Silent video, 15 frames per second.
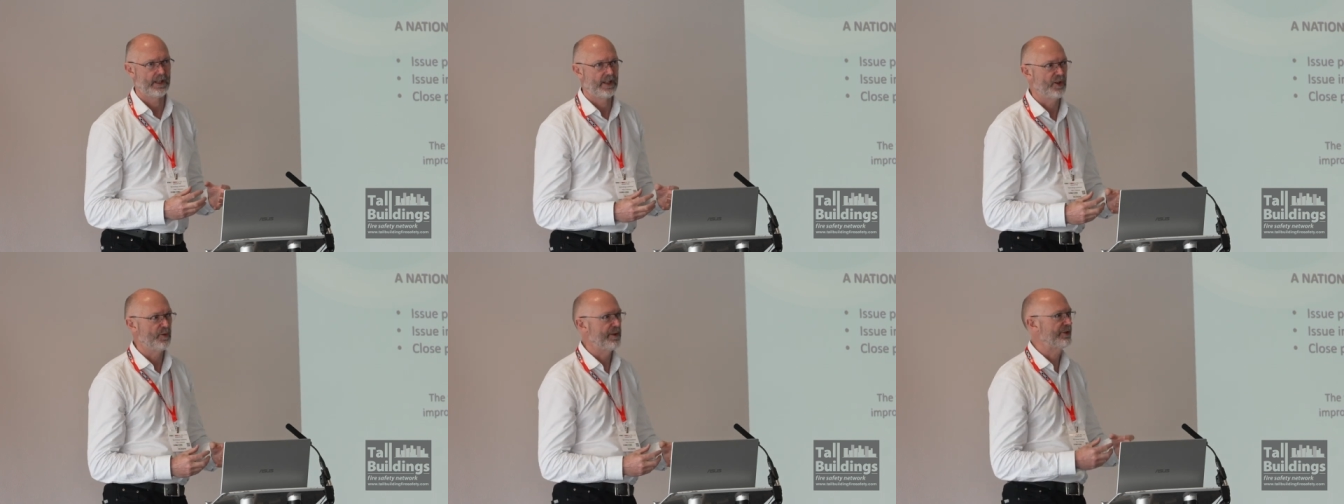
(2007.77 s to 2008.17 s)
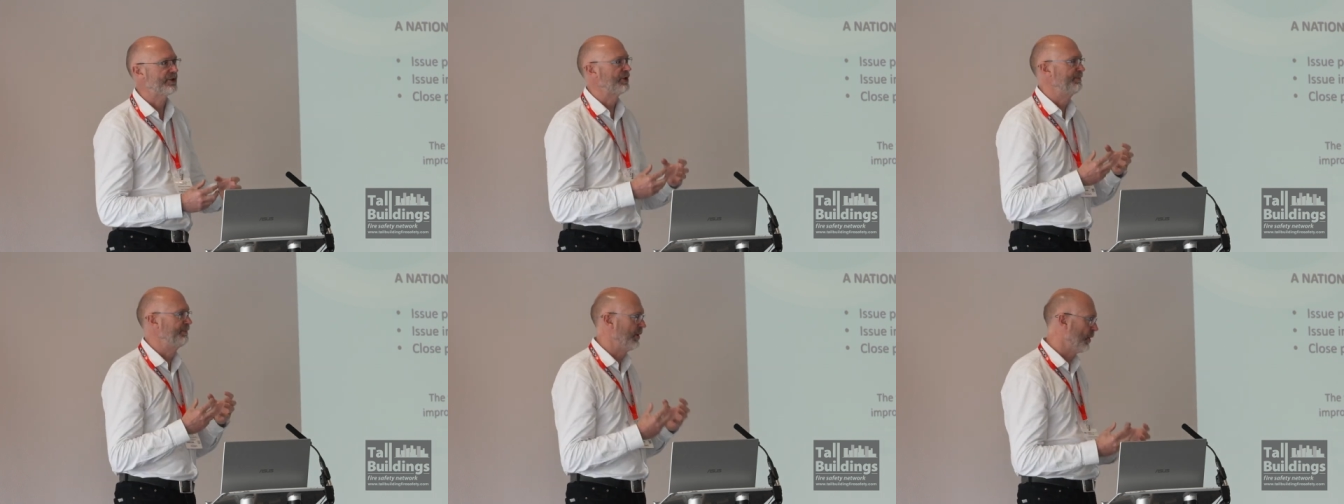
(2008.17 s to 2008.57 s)
It will be
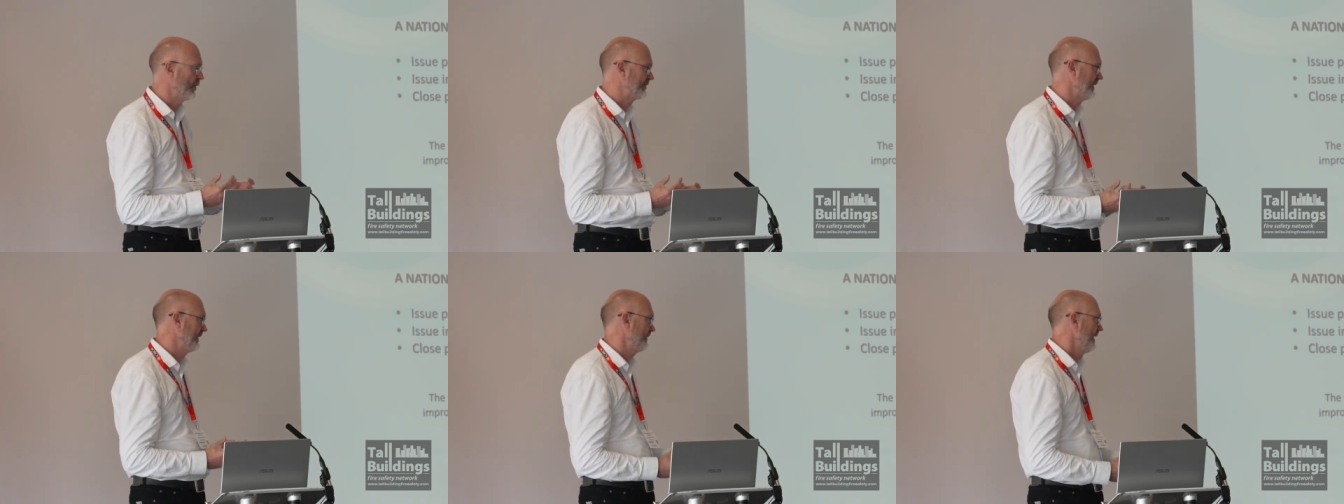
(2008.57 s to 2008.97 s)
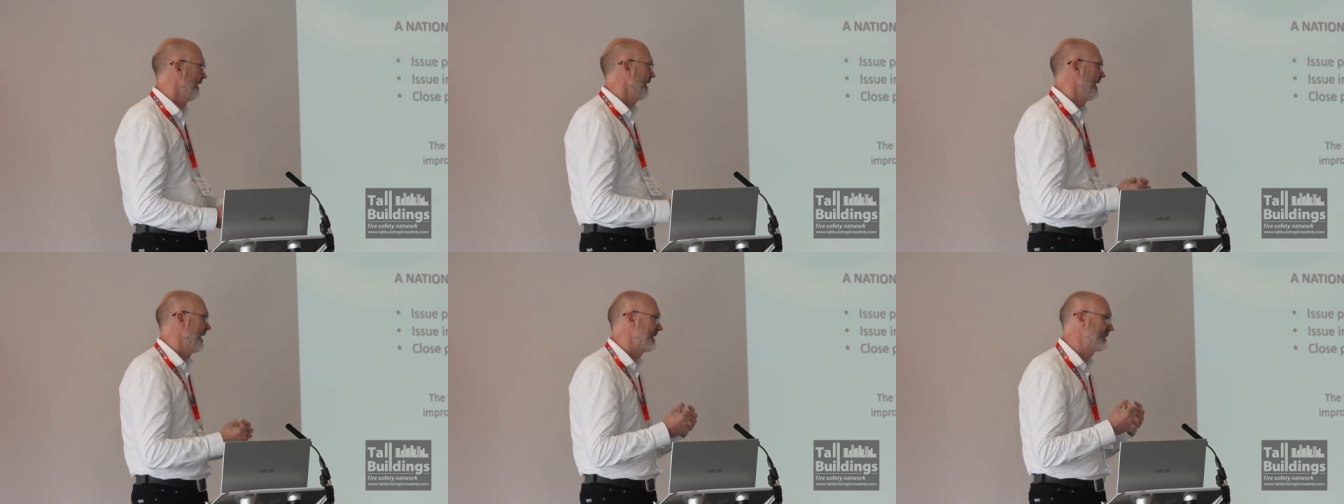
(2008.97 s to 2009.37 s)
supportive
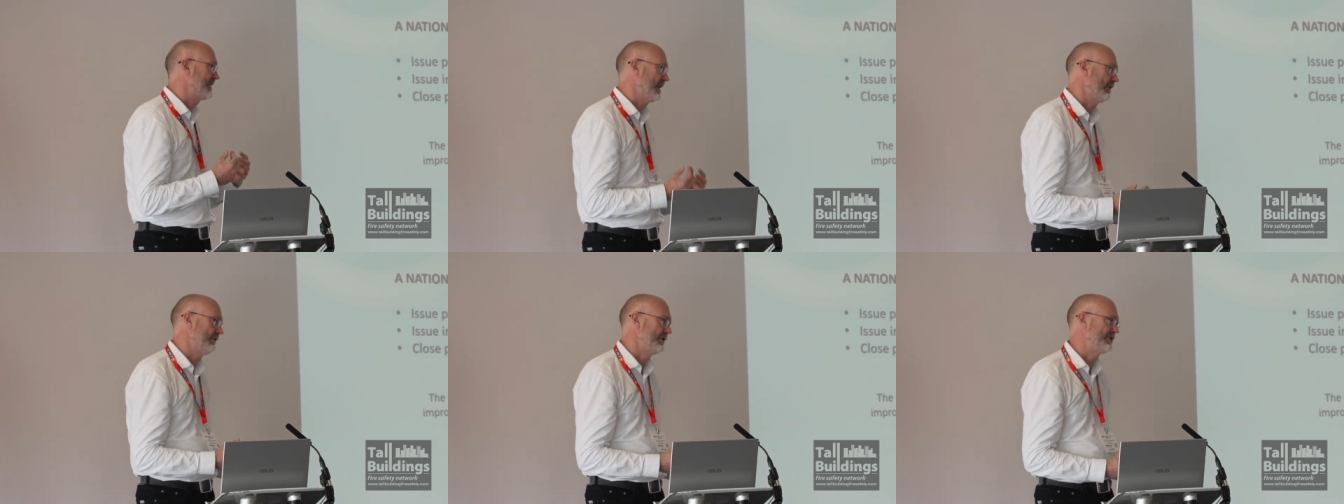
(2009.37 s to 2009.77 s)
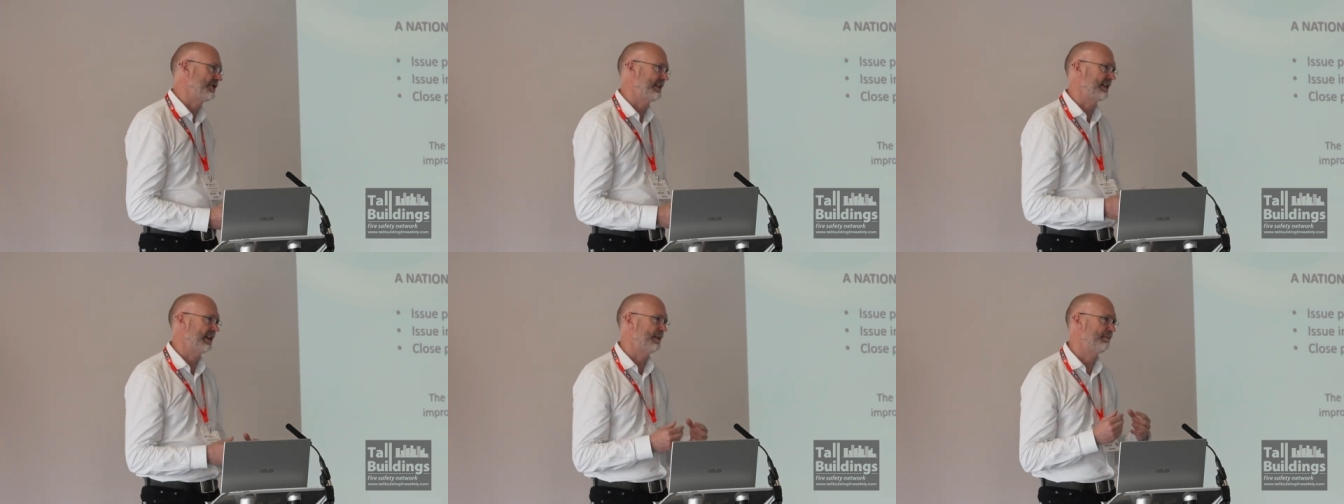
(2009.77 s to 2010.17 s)

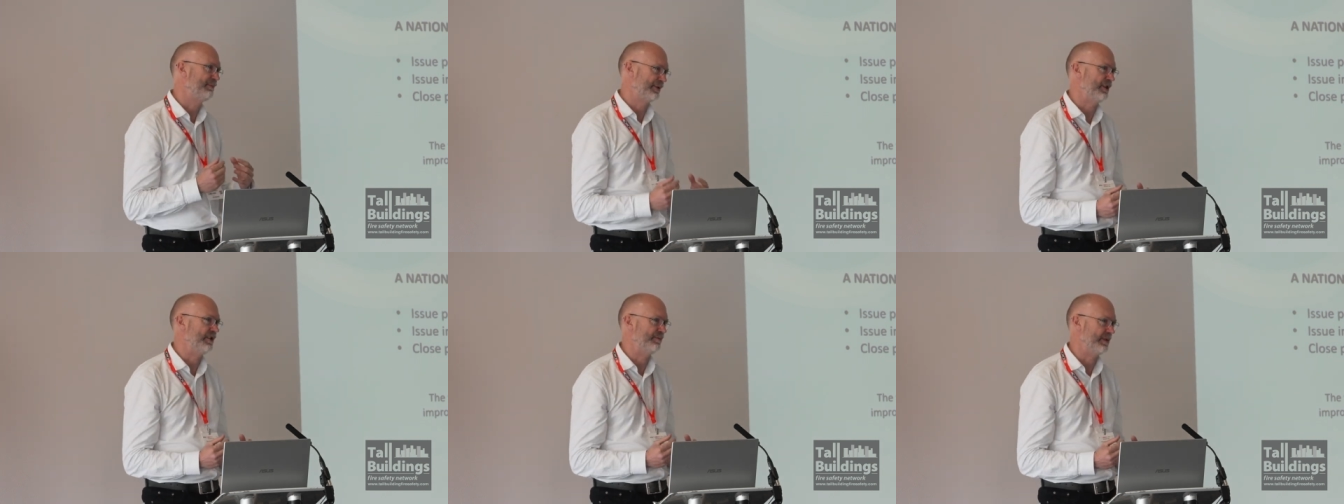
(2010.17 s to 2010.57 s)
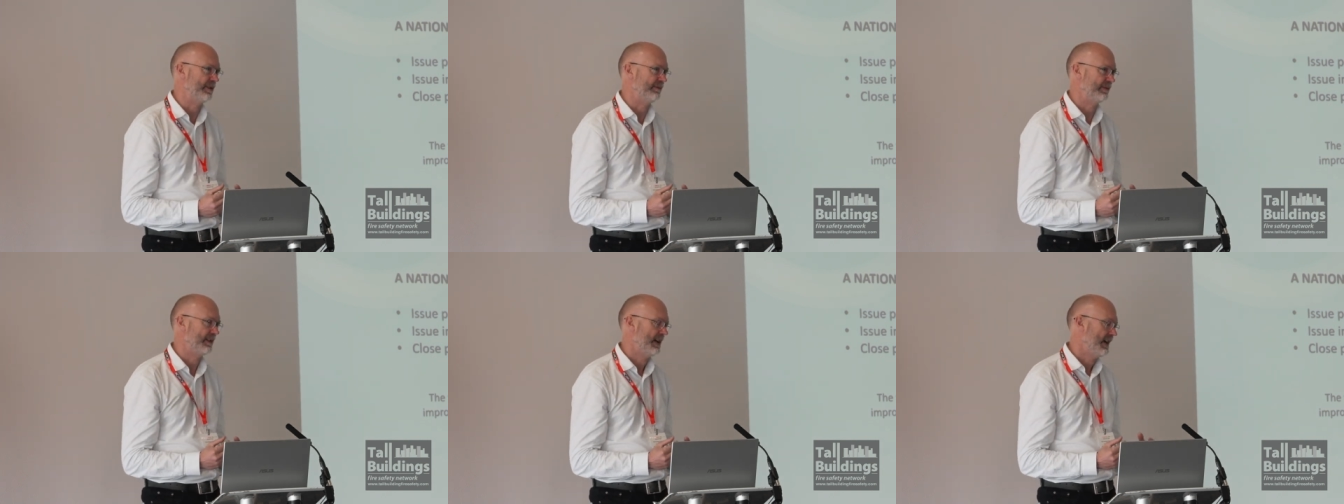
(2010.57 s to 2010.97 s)
encouraging improvement.